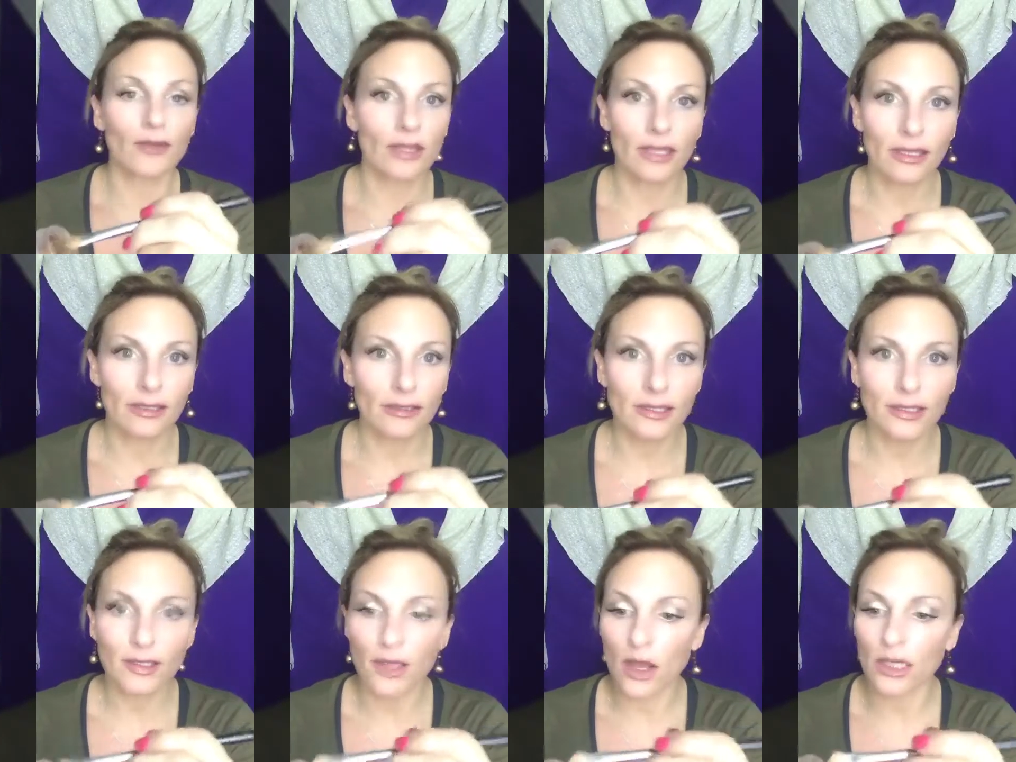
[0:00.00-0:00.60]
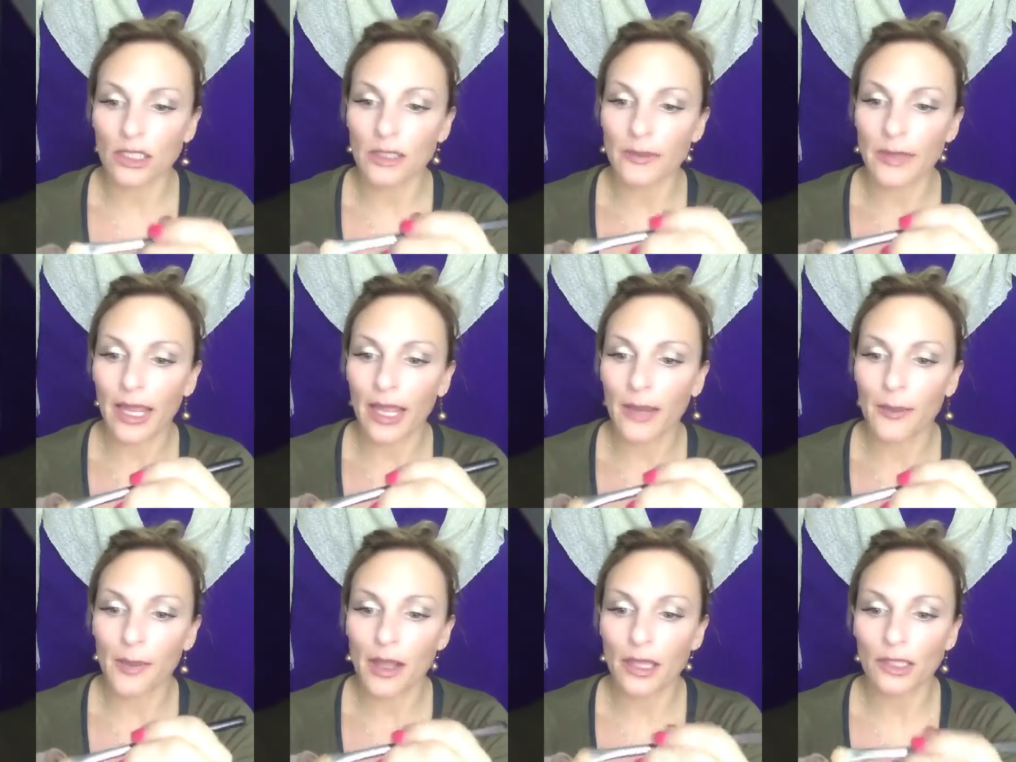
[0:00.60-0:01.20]
Everything's a
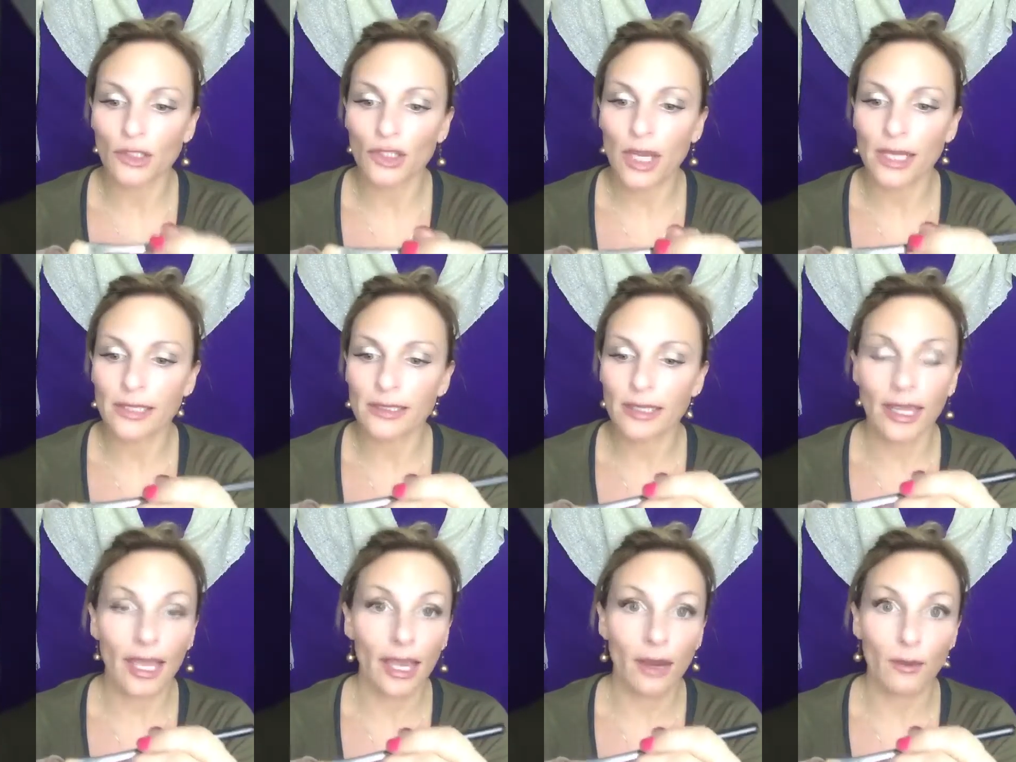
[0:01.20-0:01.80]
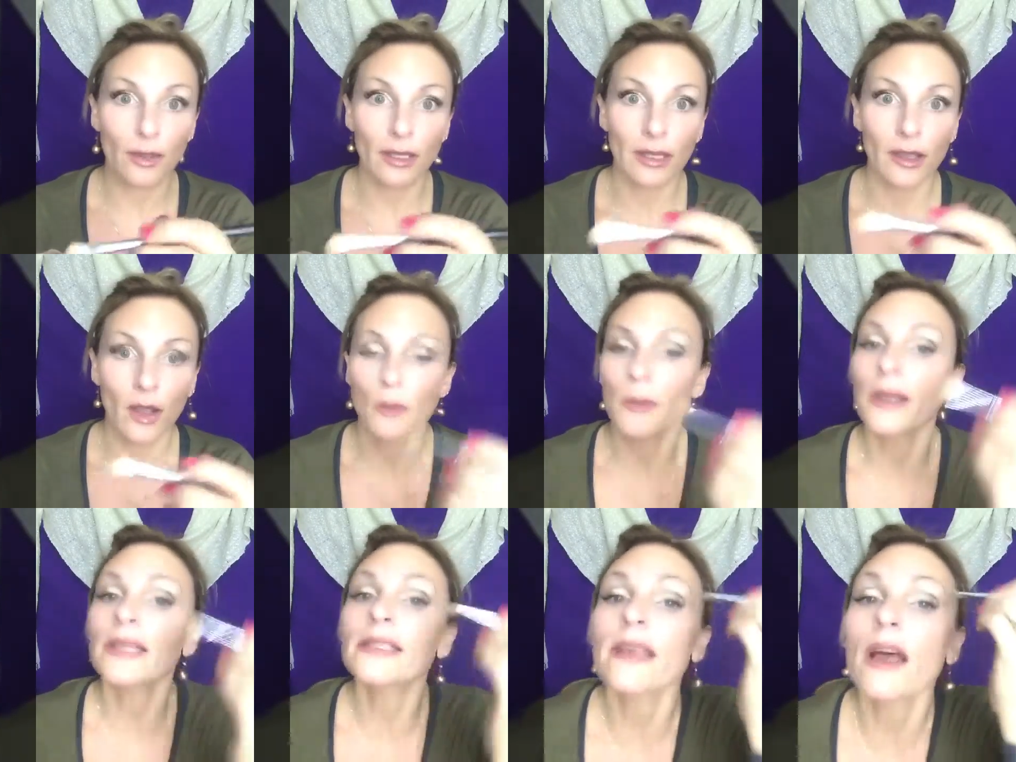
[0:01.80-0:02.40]
song to me, I apologize. I can't
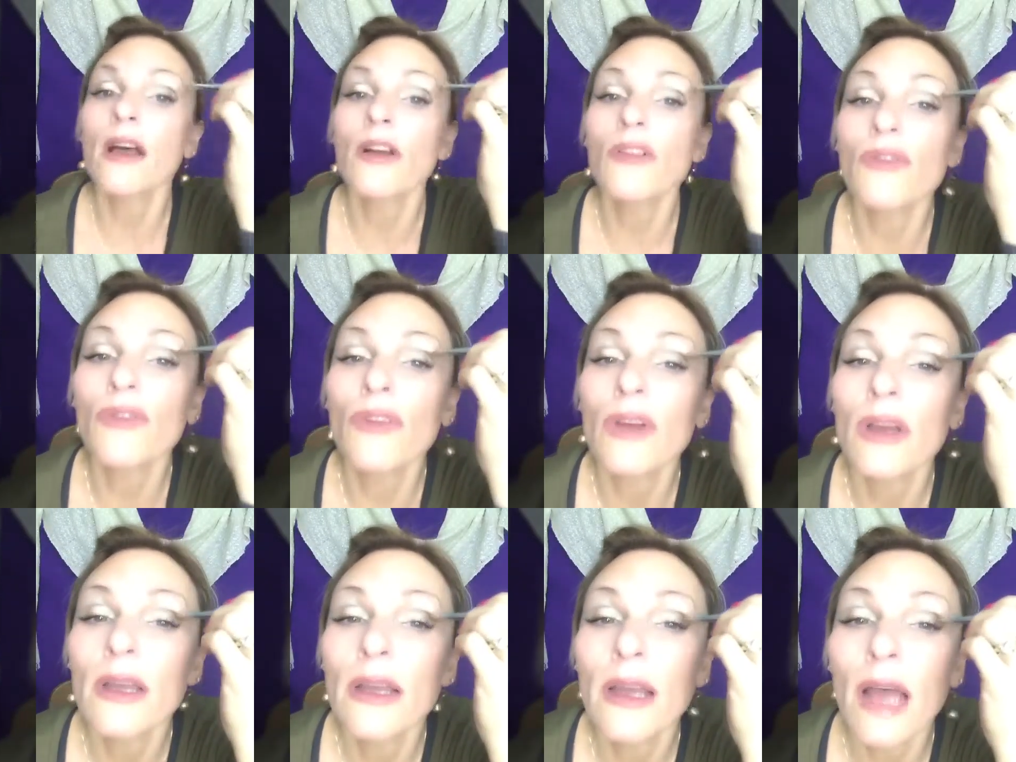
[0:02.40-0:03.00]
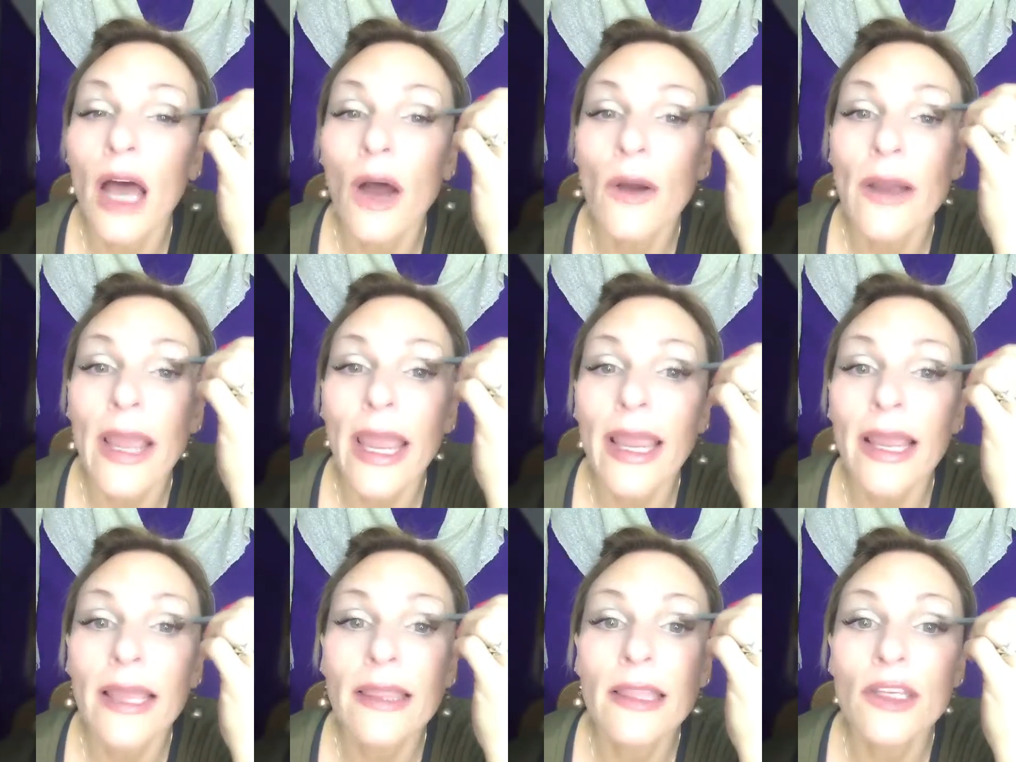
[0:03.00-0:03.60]
really help myself.
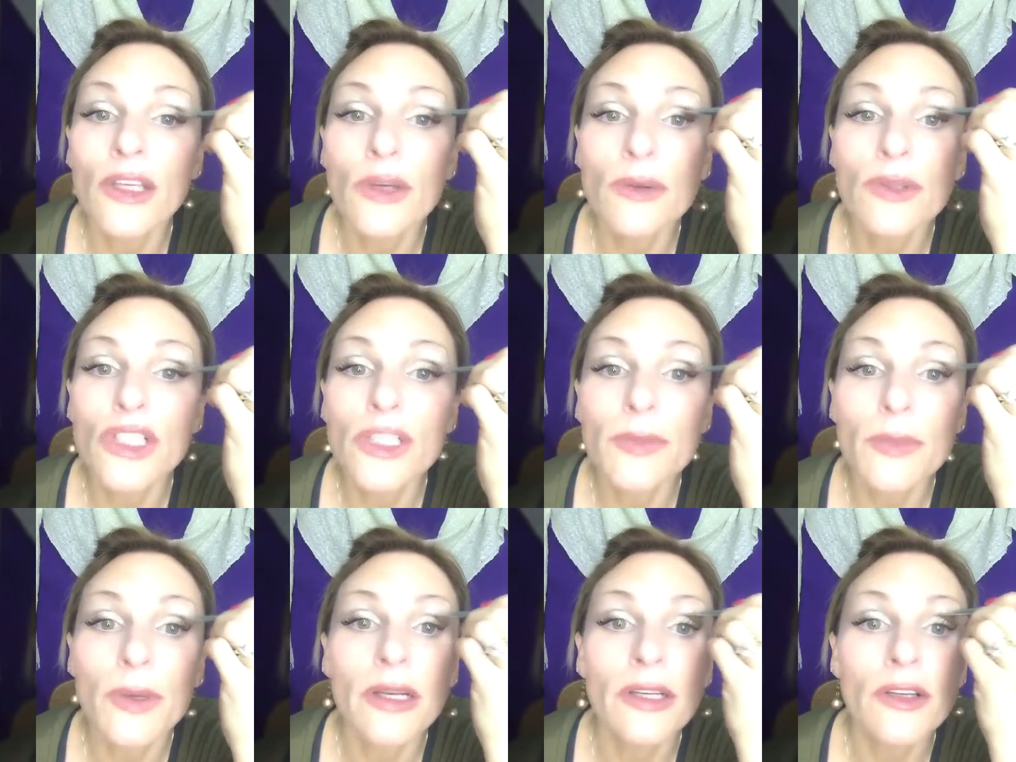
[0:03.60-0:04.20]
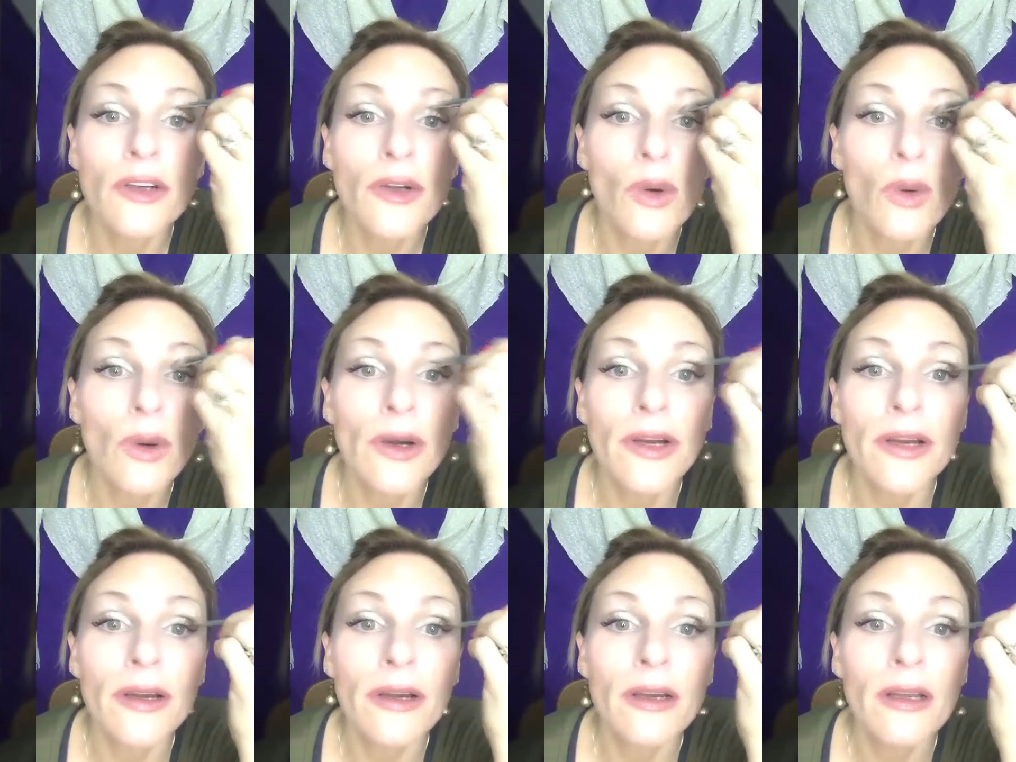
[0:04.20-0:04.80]
Okay, and then you would just put it in
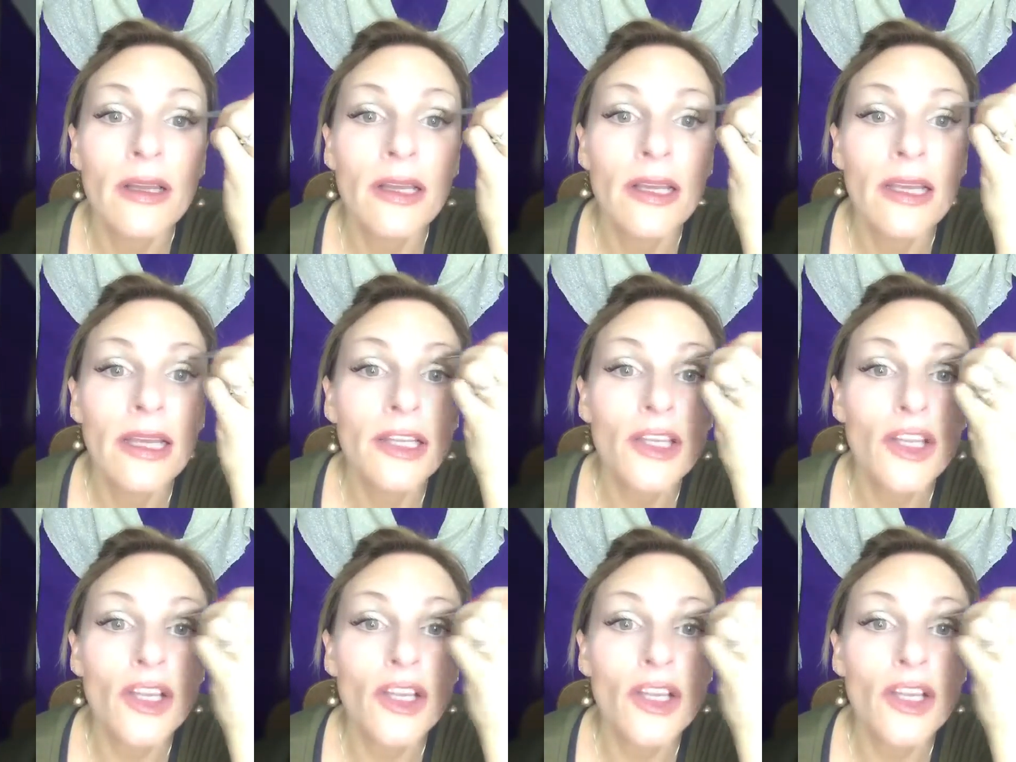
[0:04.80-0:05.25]
your corner.